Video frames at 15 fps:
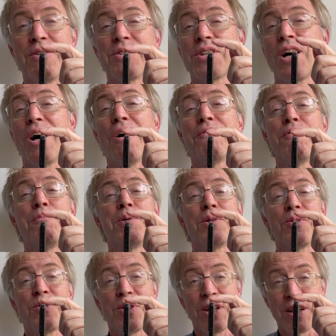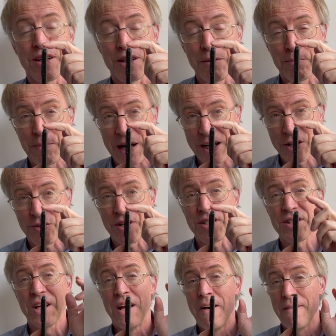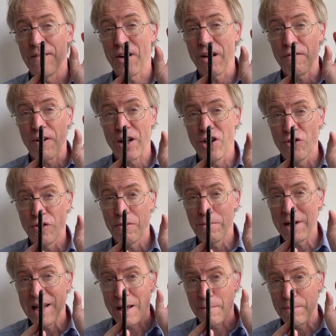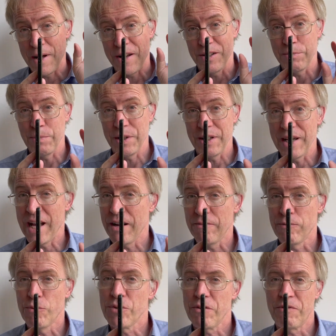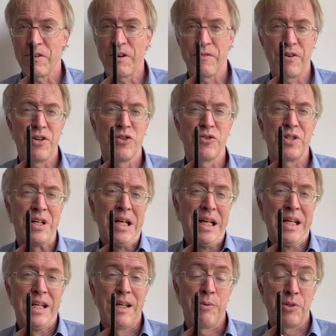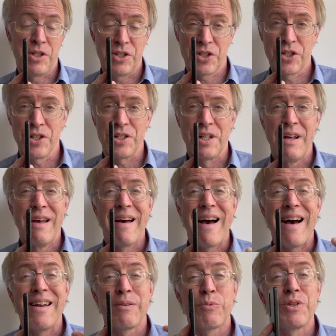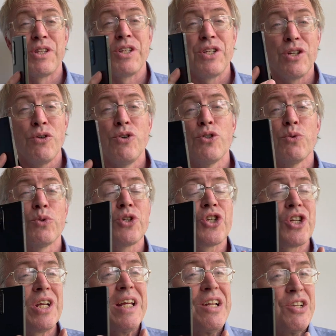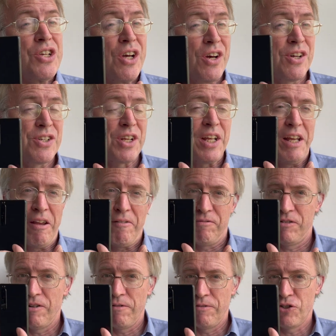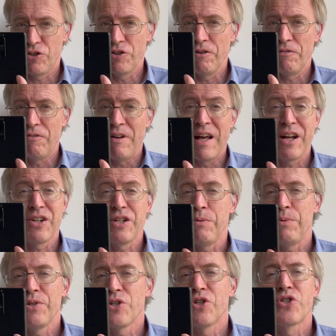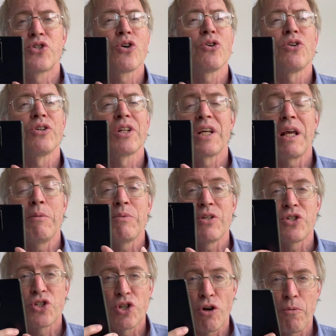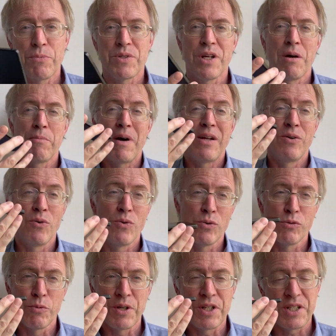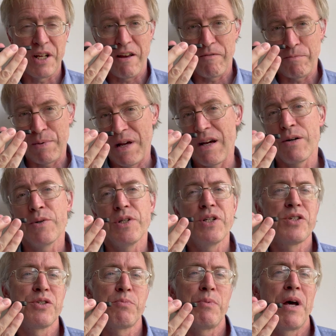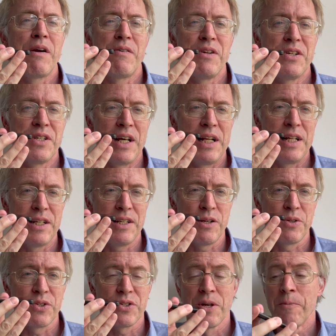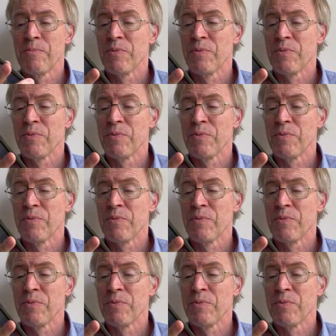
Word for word: is half a mil thicker, the battery's 500 milliamp hours bigger at 4500, which is good. And with the usual Qi charging here for a true flagship, it's a doddle to keep this topped up and always to have power to spare in daily use.